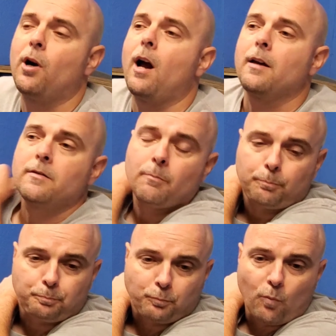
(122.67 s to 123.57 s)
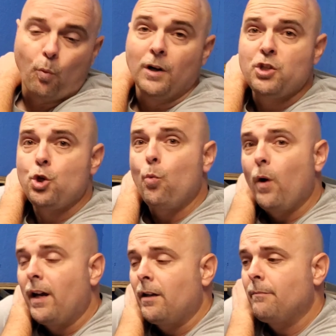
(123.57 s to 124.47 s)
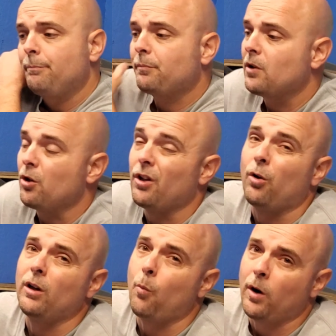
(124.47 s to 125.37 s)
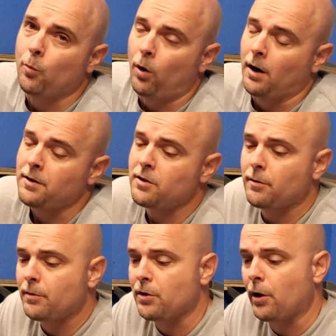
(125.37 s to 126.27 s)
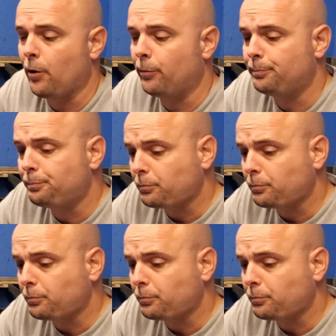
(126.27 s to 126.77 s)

prize. Once you win, you can only win once. So,